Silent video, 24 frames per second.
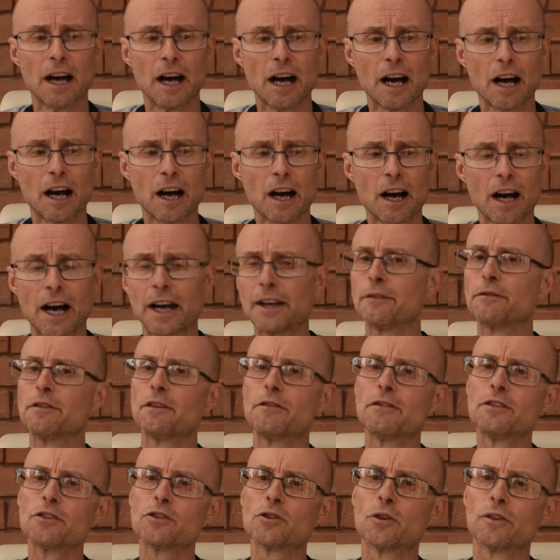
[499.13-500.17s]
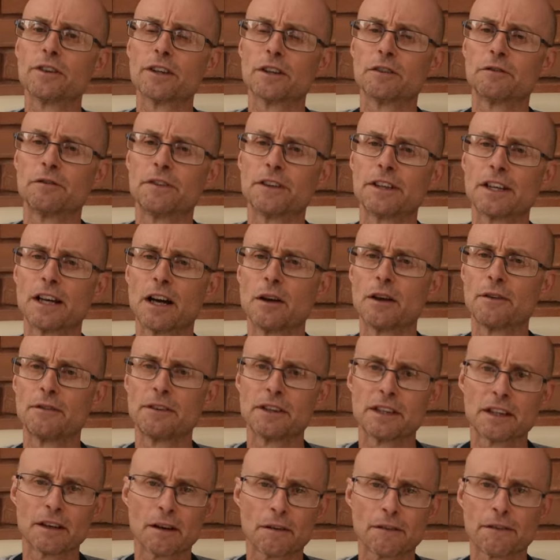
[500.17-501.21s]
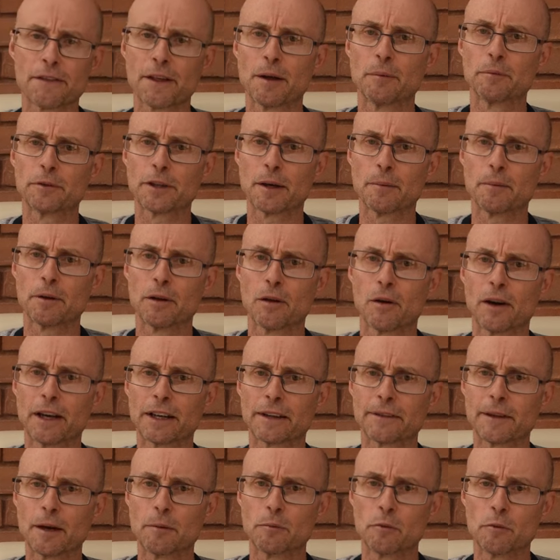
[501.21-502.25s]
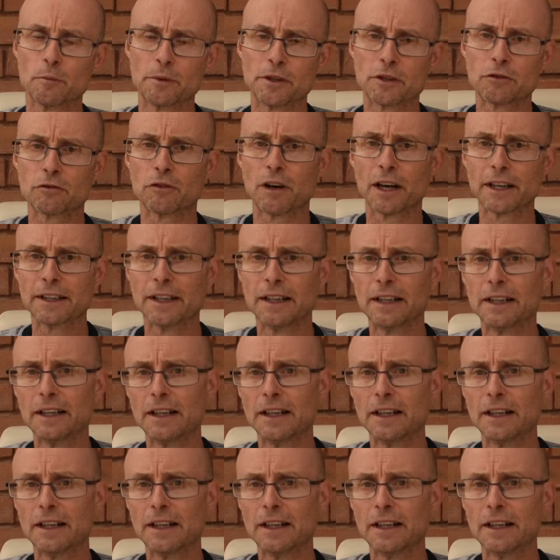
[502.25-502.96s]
And if you've enjoyed this video, if you get a thumbs up, a like, that will be great.